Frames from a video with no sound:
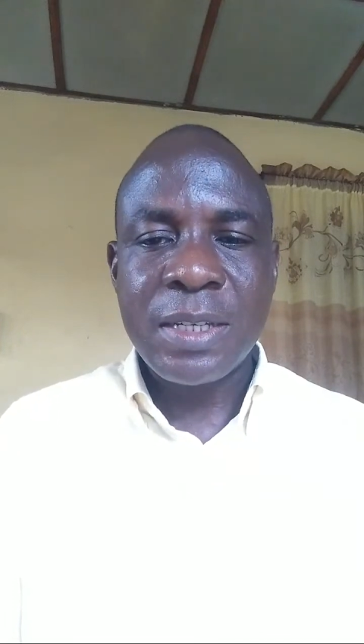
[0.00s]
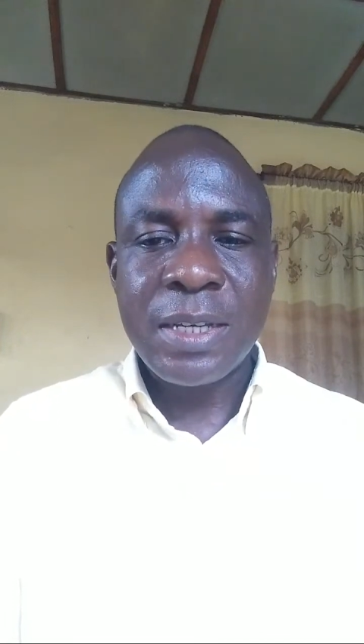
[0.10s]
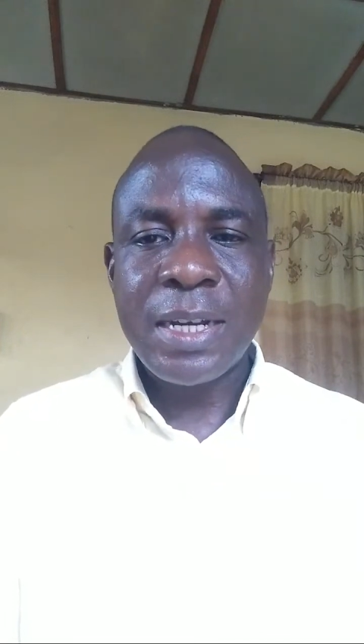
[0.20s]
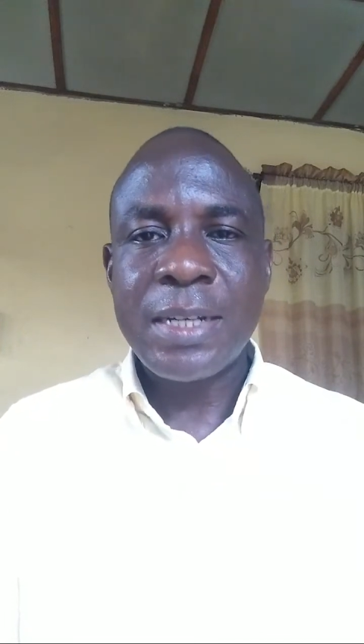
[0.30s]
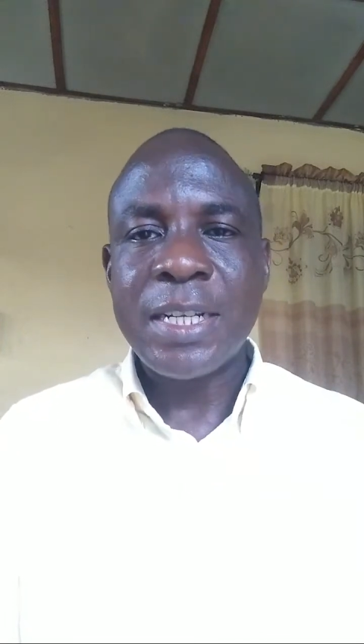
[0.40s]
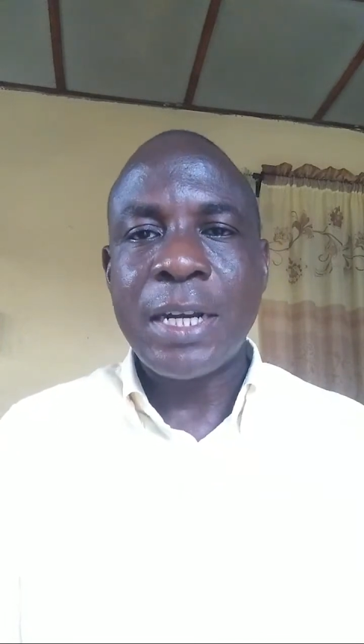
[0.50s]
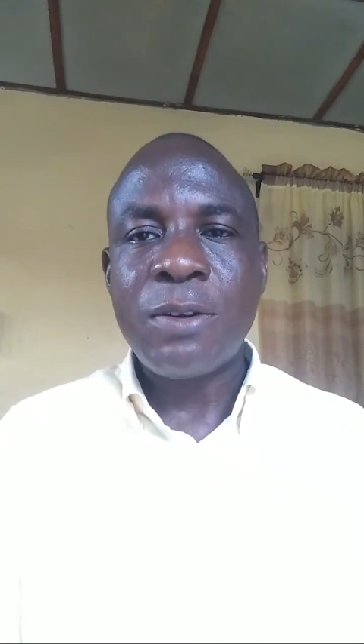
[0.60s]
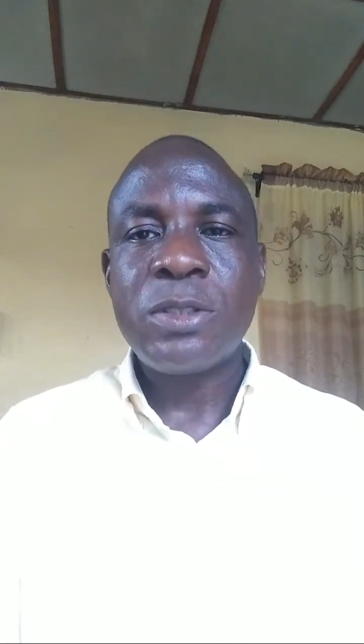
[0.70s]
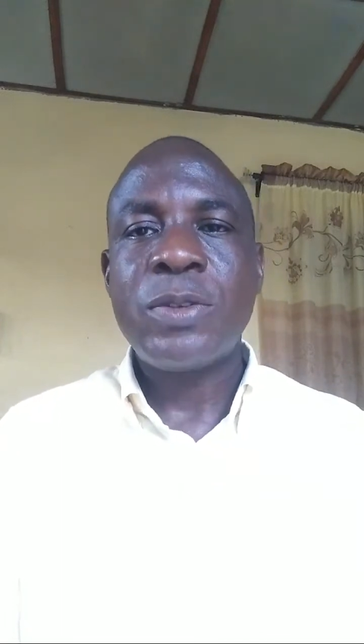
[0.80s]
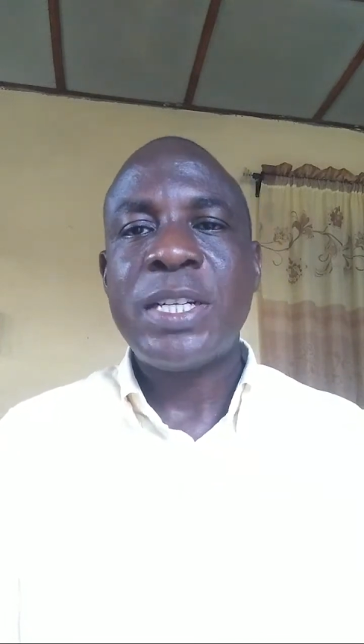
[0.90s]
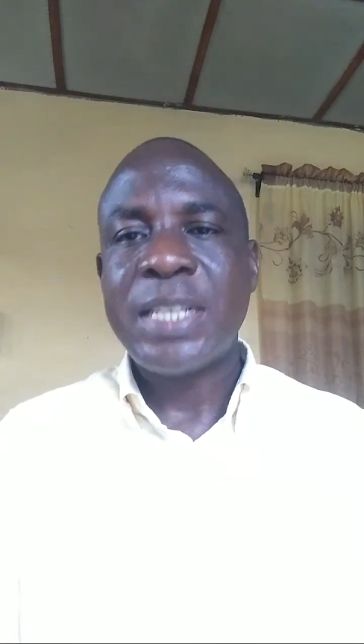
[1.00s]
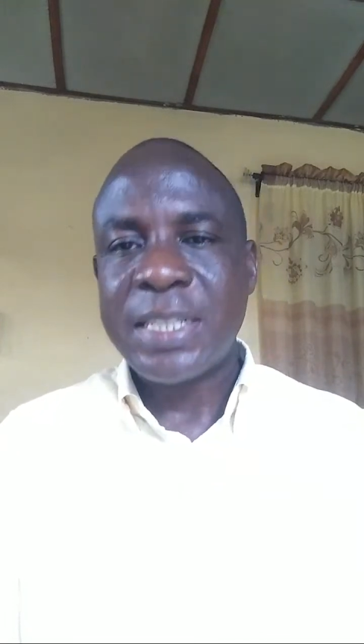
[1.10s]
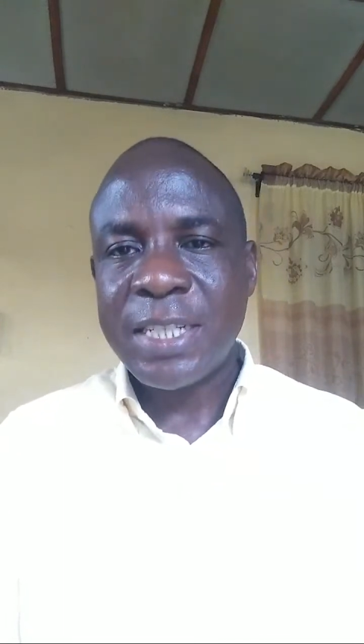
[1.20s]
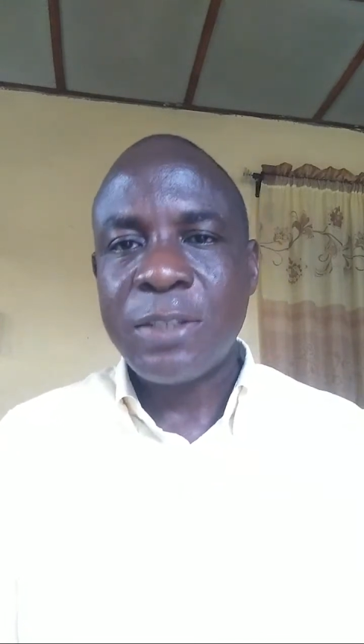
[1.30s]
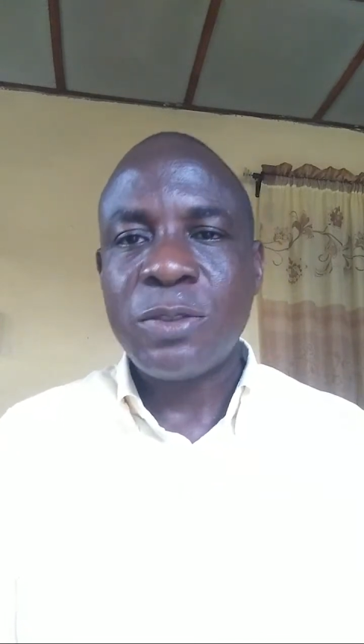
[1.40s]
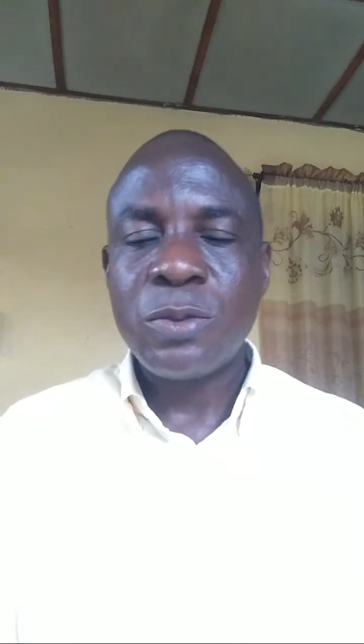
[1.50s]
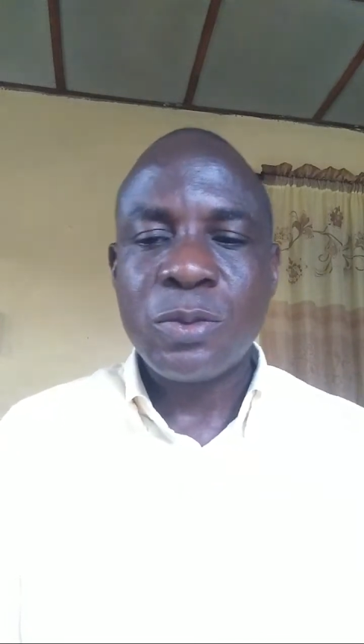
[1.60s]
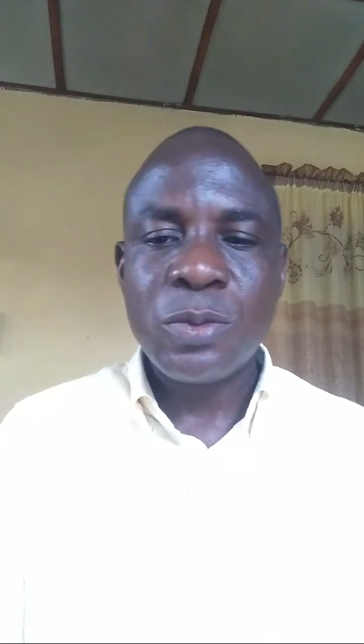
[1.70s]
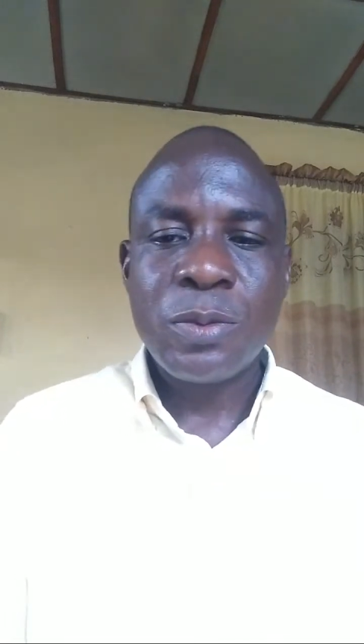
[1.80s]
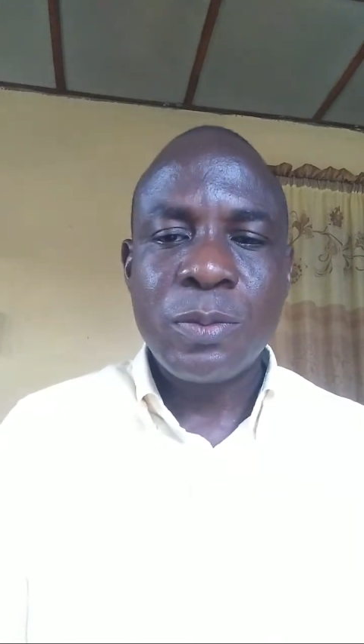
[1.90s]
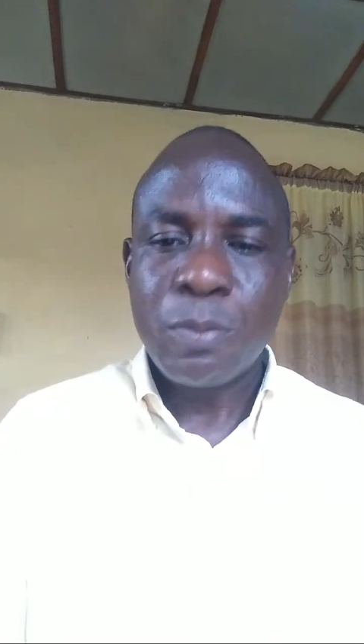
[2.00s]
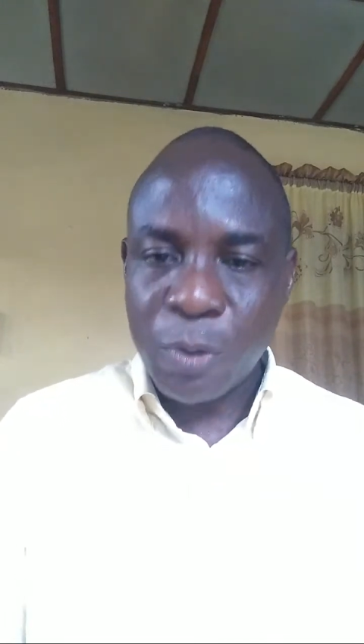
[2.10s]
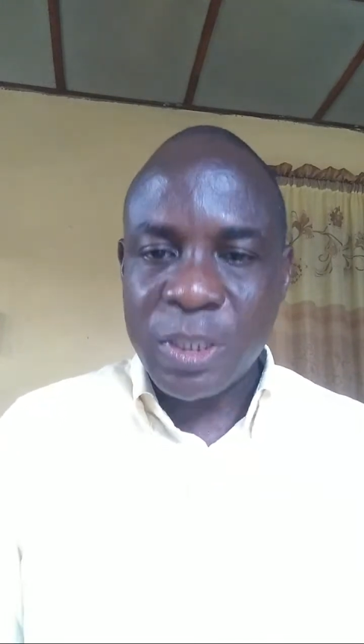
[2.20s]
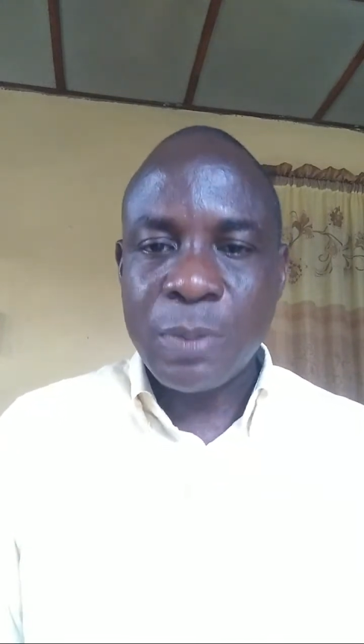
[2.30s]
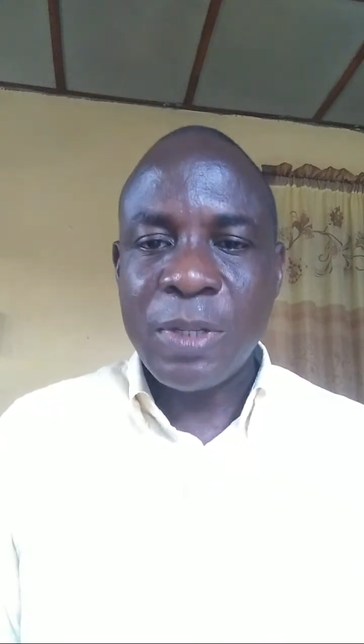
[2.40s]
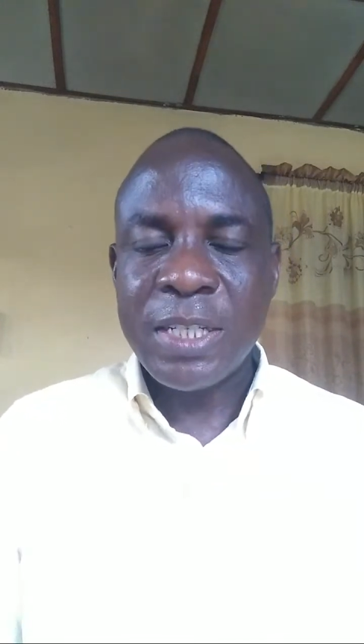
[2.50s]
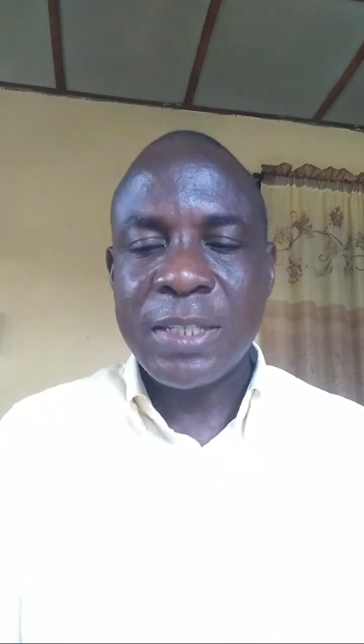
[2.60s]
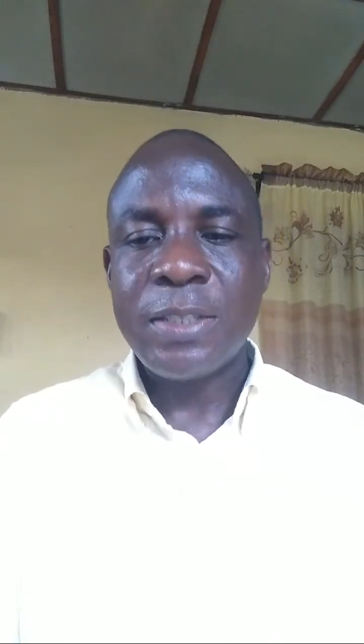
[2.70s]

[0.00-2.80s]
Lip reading: And it can also entertain you. Possibly